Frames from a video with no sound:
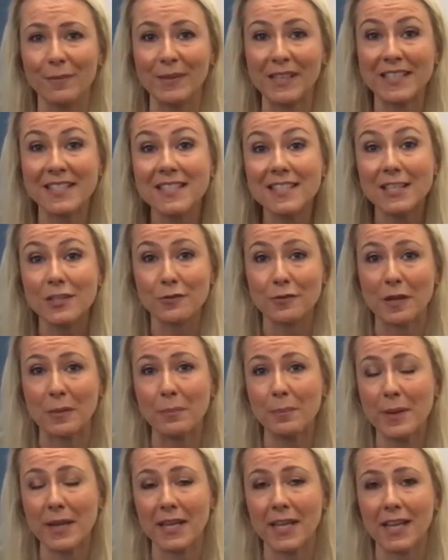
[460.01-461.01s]

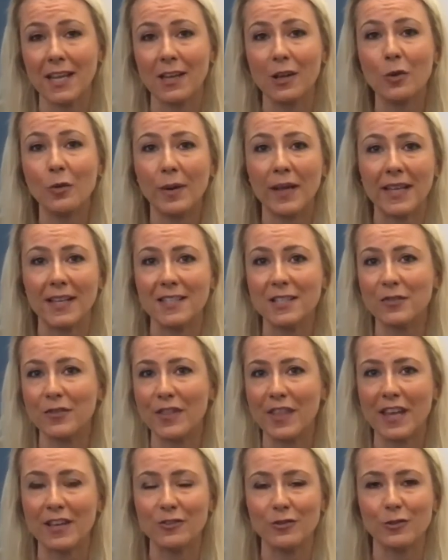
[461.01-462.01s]
considering picking Queen's
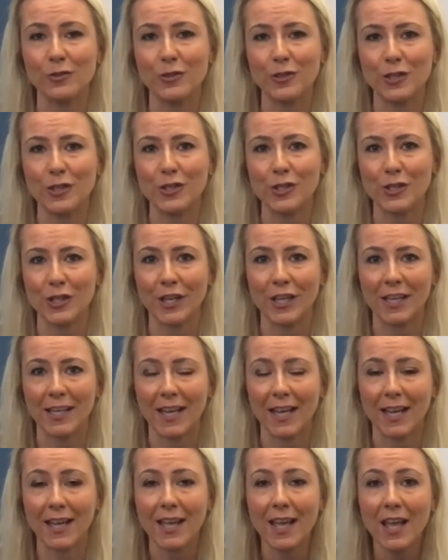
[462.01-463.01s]
for their daughter's
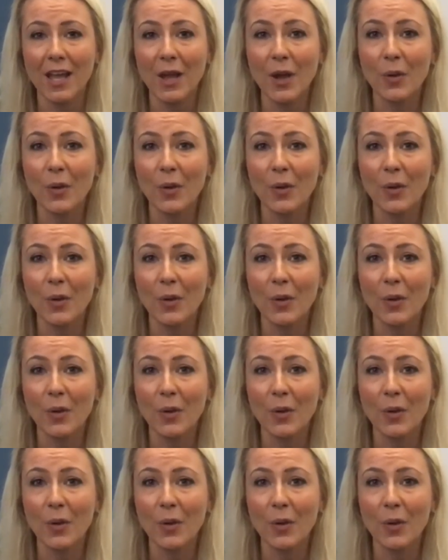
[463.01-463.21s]
journey.